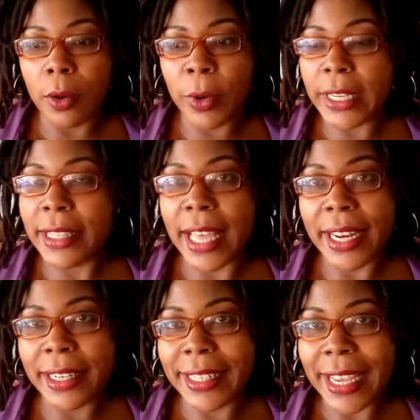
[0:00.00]
what did
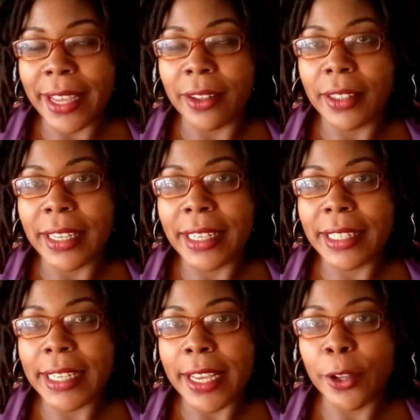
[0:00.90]
that entail? It
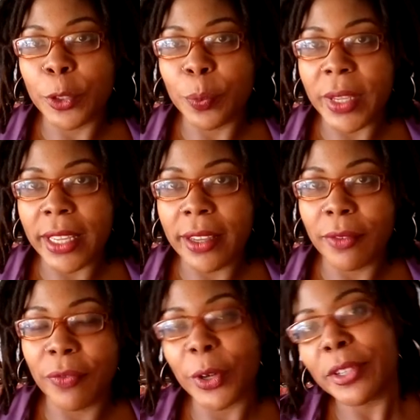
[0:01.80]
entailed
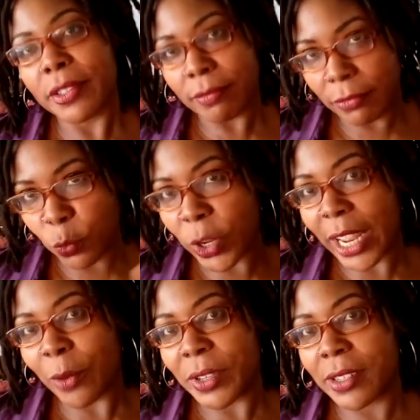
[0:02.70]
me first,
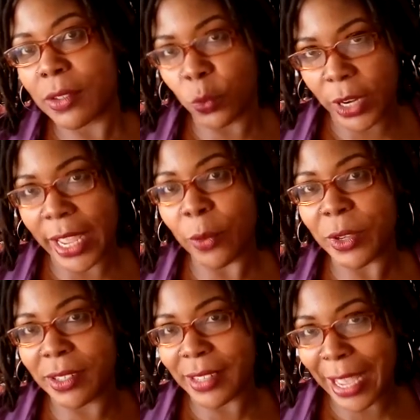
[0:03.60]
when I
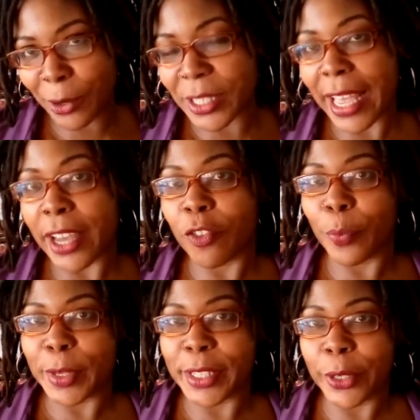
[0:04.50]
was outside
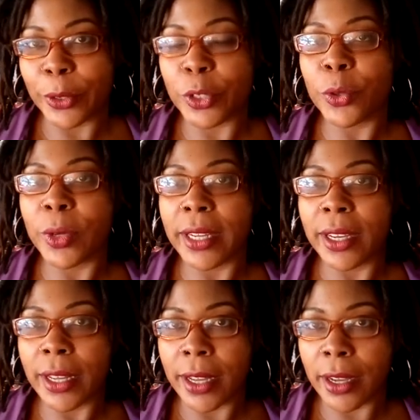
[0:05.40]
of Brazil,
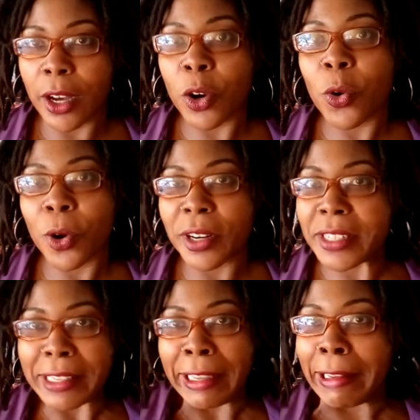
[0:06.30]
doing a
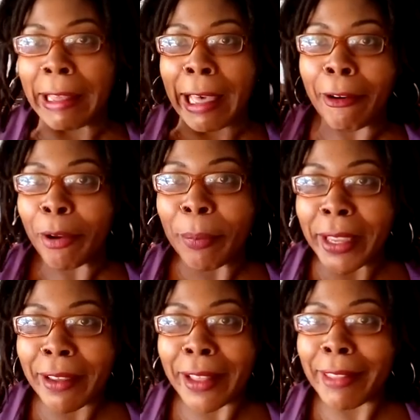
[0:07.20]
course in how to
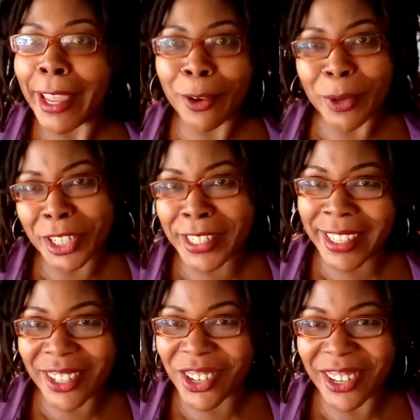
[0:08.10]
be a language
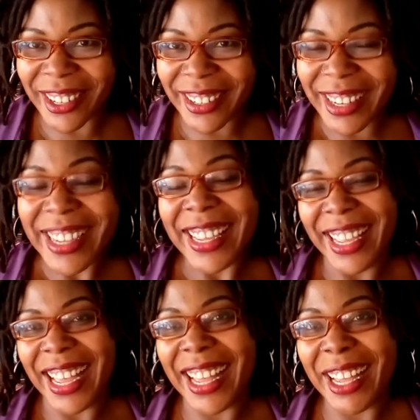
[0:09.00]
teacher.
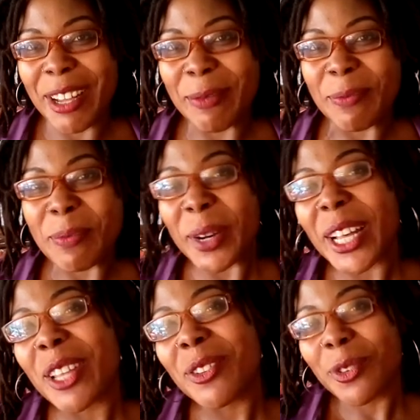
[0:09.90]

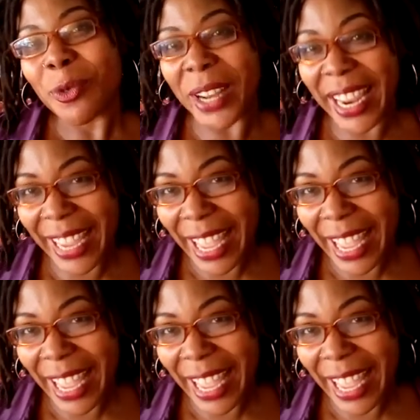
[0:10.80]
But when I